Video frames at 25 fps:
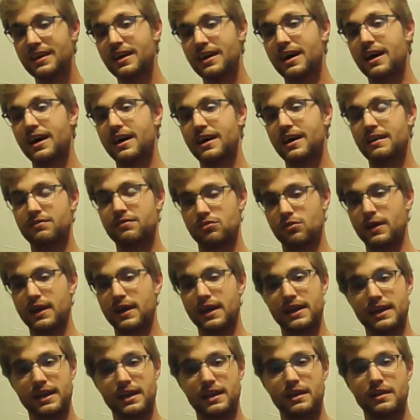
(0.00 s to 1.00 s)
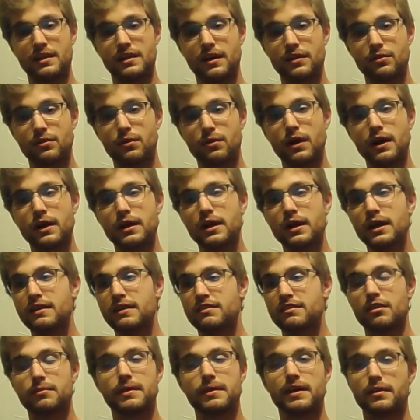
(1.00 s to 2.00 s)
If so, I got to get another one.
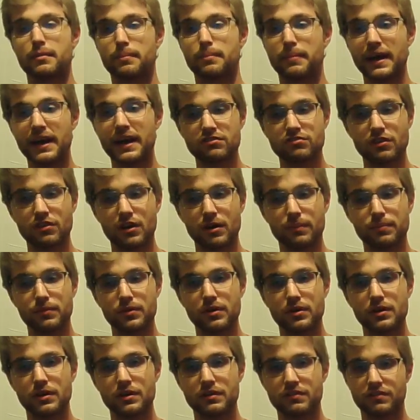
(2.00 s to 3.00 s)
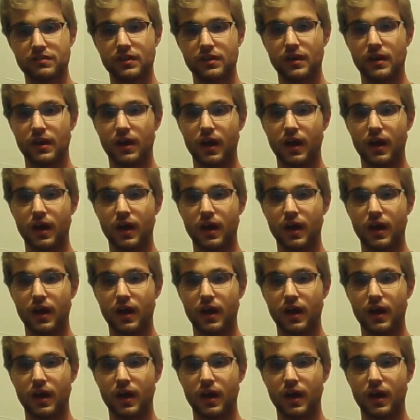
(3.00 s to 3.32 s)
Tell me how the backdrop looks.